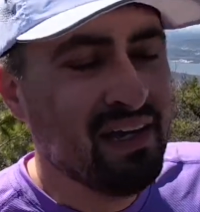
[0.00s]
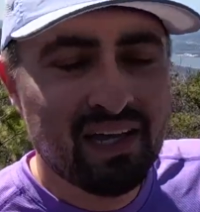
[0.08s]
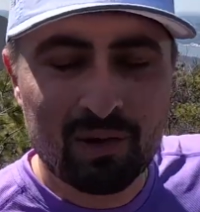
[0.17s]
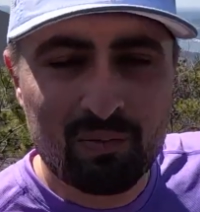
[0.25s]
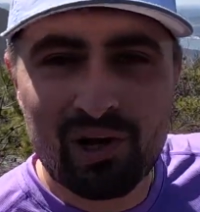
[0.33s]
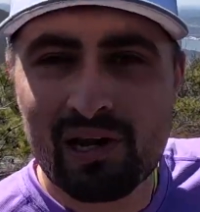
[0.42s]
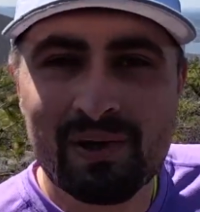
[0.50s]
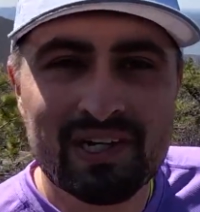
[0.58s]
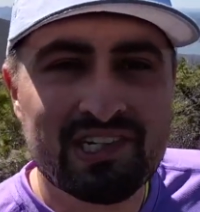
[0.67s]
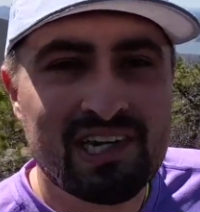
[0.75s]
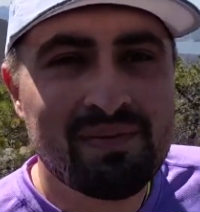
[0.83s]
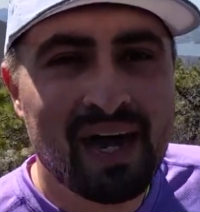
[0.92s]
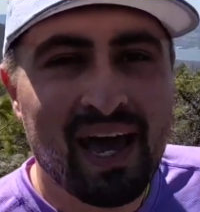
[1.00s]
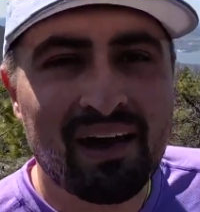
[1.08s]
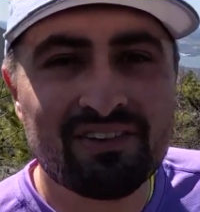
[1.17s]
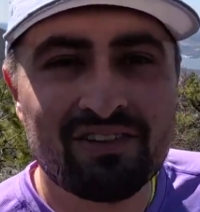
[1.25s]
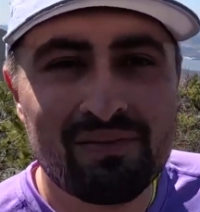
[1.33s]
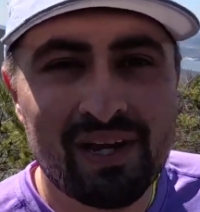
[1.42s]
you can pretty much see my
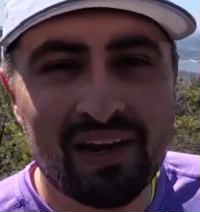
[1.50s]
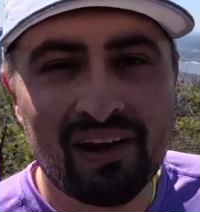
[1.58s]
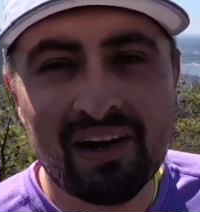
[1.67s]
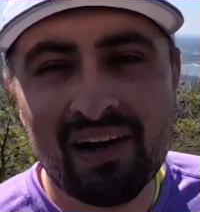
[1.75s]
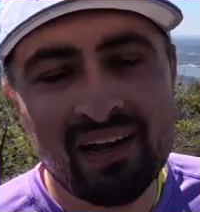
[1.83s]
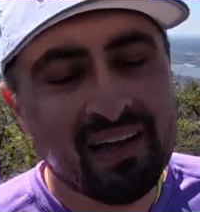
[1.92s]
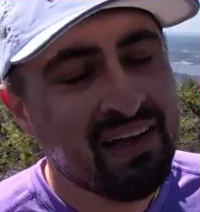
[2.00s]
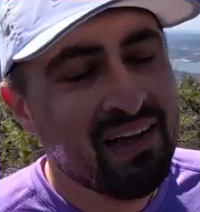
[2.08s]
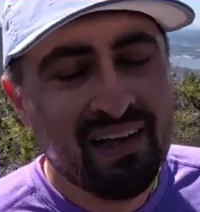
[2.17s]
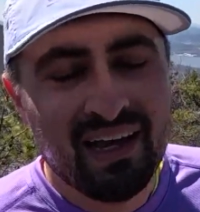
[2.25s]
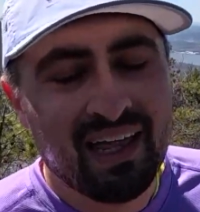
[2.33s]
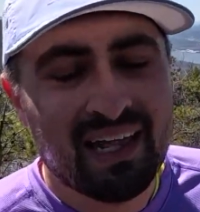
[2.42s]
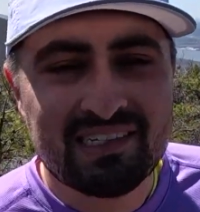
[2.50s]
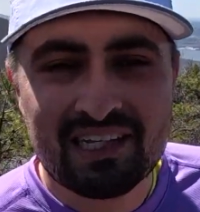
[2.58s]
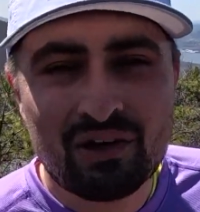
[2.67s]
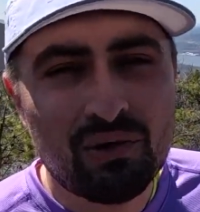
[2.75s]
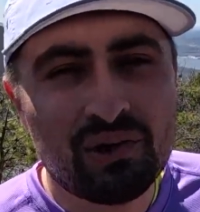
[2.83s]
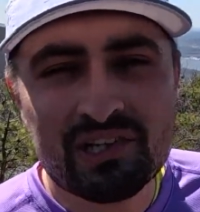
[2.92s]
house from here and that's
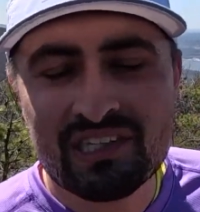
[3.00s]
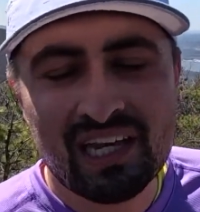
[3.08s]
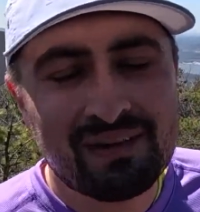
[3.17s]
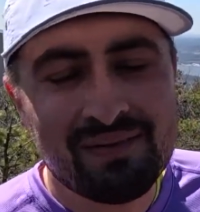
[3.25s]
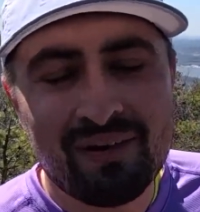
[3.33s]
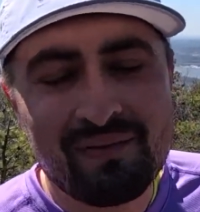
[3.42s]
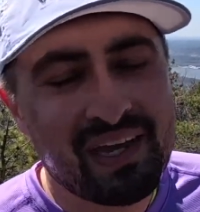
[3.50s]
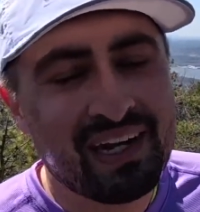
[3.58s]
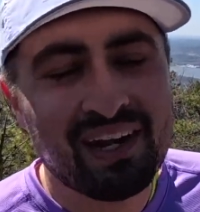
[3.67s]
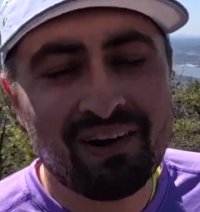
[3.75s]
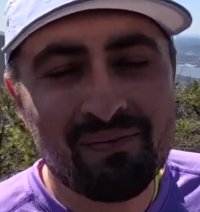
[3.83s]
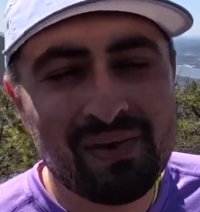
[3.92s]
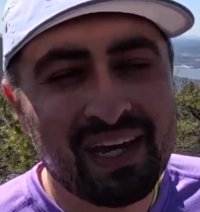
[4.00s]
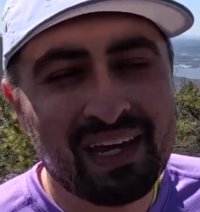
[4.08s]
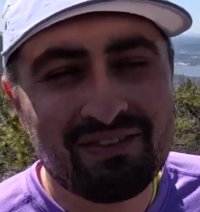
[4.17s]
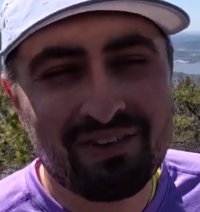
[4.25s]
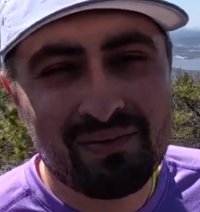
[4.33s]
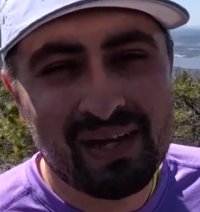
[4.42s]
the coolest thing about being here in
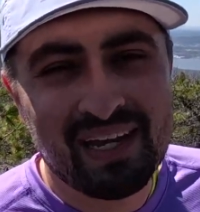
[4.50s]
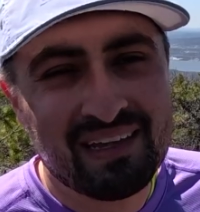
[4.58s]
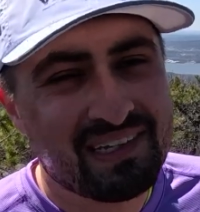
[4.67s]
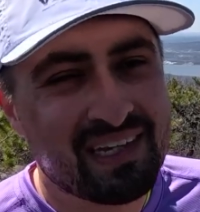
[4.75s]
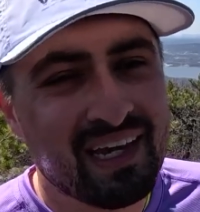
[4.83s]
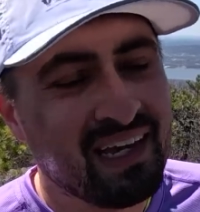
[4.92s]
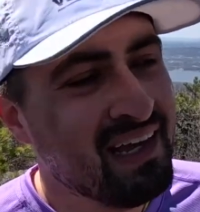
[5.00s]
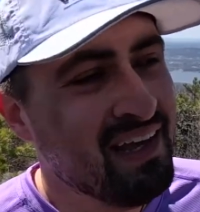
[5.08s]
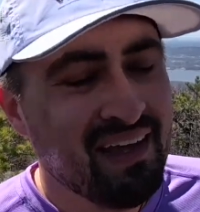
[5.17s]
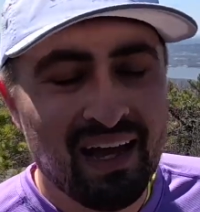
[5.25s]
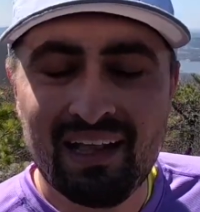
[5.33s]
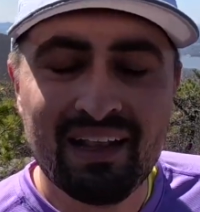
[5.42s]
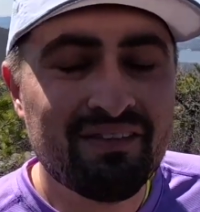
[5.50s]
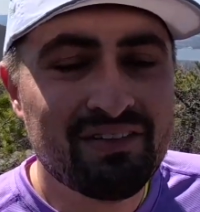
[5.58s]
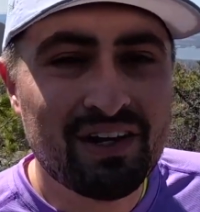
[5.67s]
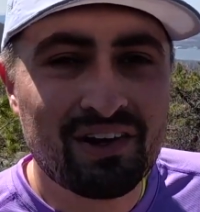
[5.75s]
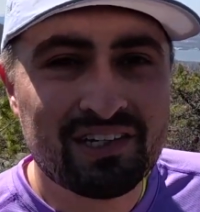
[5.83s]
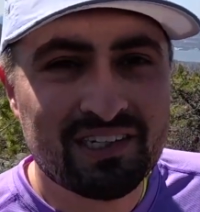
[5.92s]
Beacon for me is I love
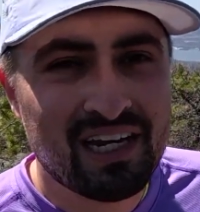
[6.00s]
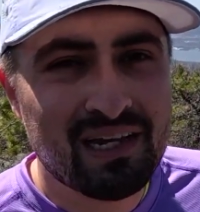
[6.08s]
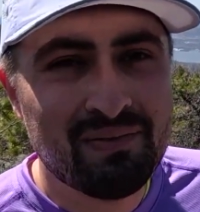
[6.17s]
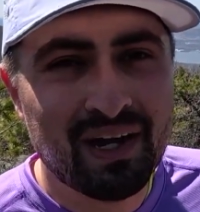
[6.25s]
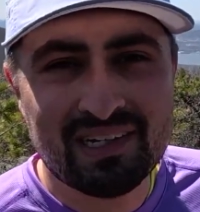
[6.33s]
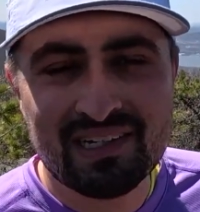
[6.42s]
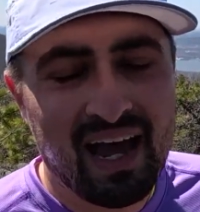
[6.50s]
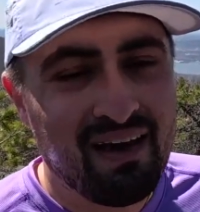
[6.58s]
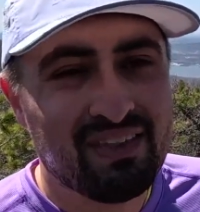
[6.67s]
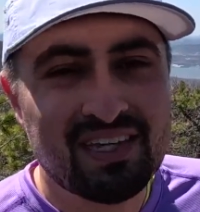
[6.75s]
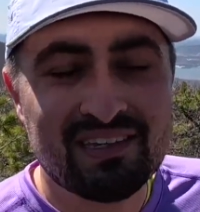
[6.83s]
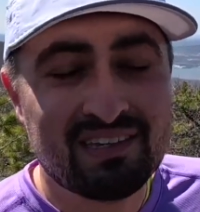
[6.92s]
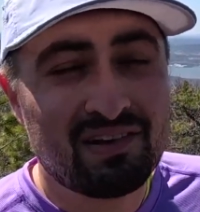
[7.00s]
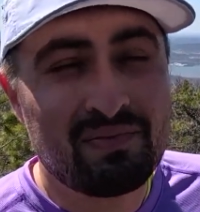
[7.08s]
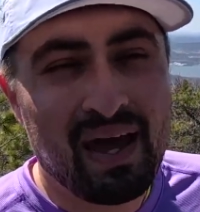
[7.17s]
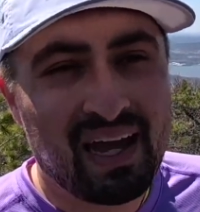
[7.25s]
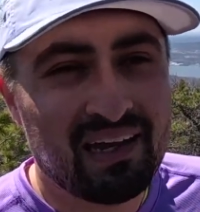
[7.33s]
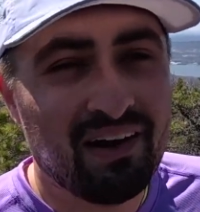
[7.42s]
New York City but to have this as
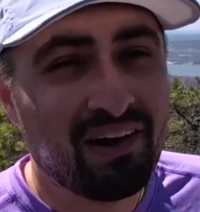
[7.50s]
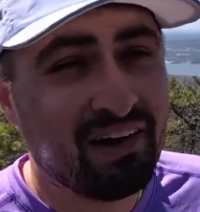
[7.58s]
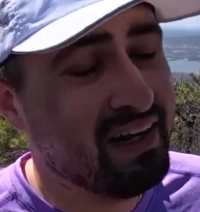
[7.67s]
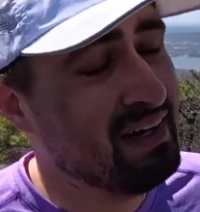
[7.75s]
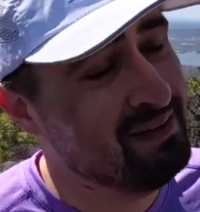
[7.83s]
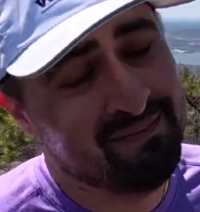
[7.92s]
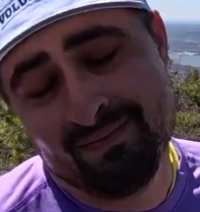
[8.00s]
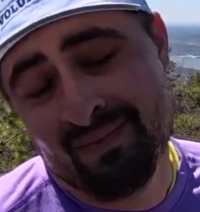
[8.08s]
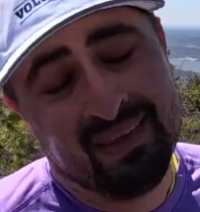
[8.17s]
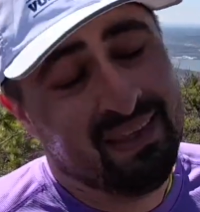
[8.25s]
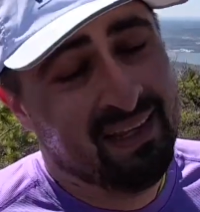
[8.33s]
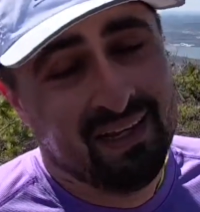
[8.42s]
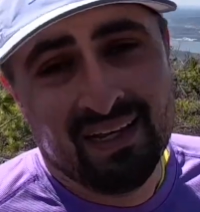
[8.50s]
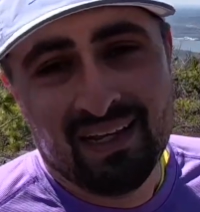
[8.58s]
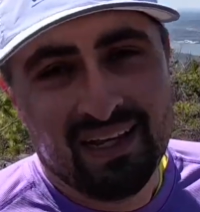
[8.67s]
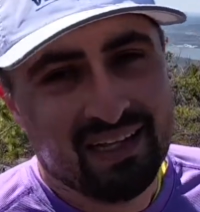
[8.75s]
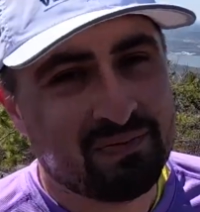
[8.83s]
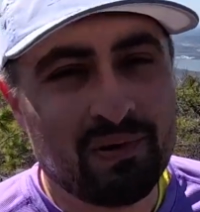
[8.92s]
your backyard
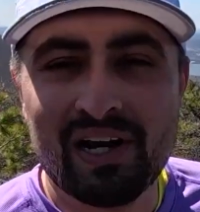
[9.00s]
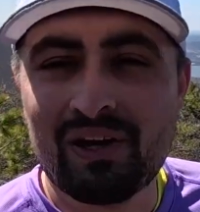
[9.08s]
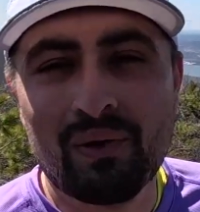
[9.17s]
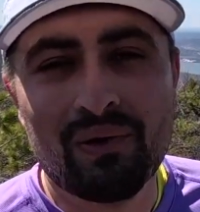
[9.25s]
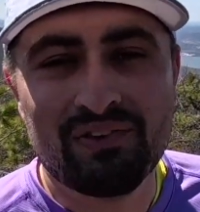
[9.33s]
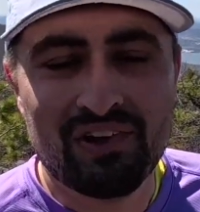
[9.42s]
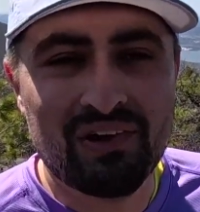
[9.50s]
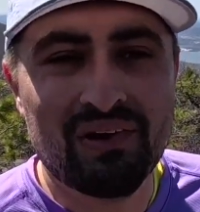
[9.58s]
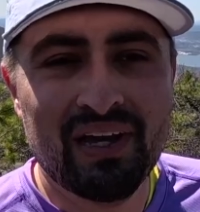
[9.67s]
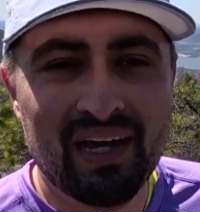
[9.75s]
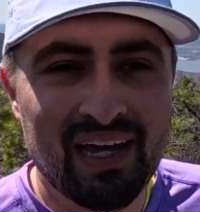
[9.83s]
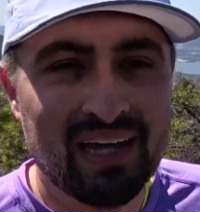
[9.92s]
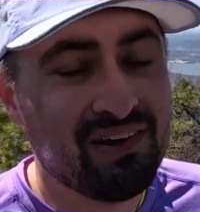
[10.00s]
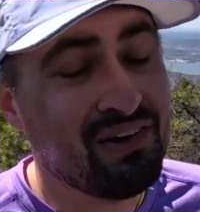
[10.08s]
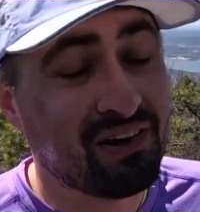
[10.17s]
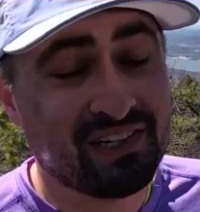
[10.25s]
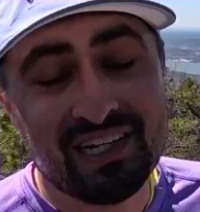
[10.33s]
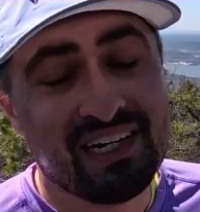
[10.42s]
it's pretty cool too and New
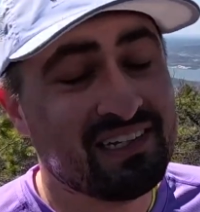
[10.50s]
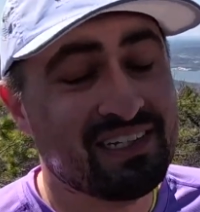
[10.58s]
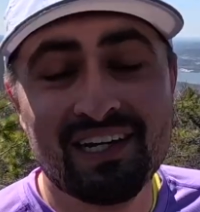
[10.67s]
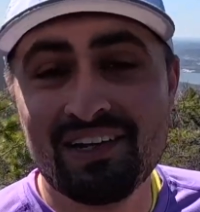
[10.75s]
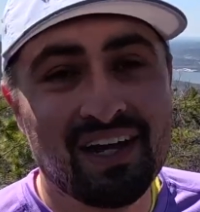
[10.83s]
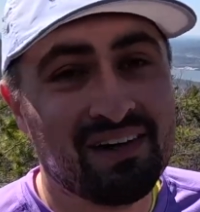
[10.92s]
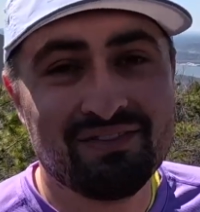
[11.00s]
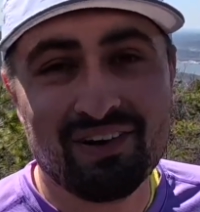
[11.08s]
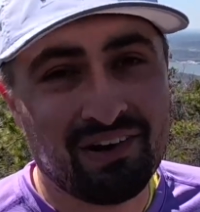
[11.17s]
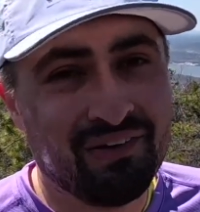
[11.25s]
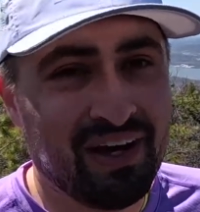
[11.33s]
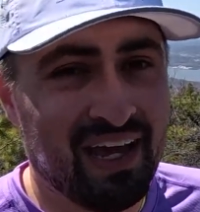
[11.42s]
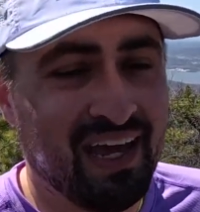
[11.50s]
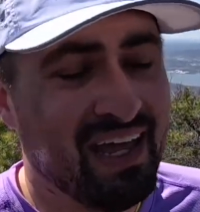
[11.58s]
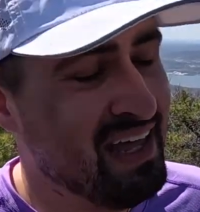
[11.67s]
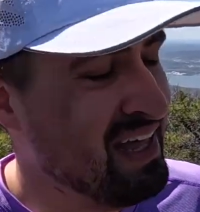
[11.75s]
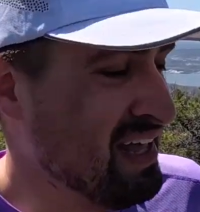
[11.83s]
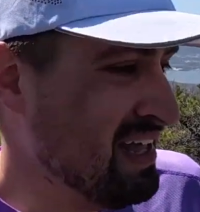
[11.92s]
York City's still not far away
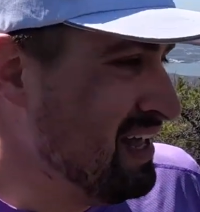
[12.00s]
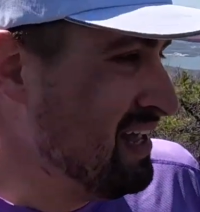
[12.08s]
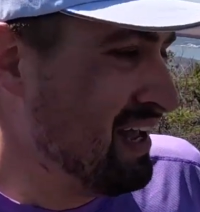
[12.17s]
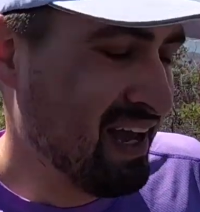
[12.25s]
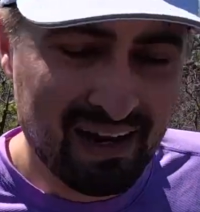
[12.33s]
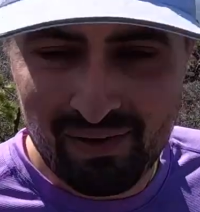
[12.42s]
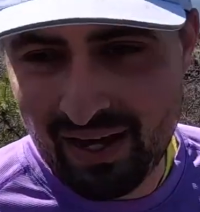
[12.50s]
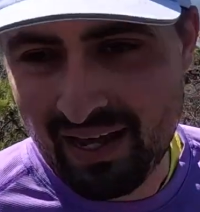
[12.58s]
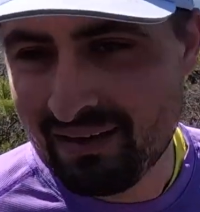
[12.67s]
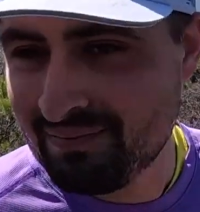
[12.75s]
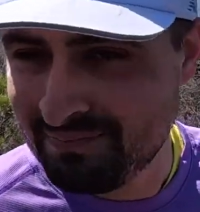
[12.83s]
anyway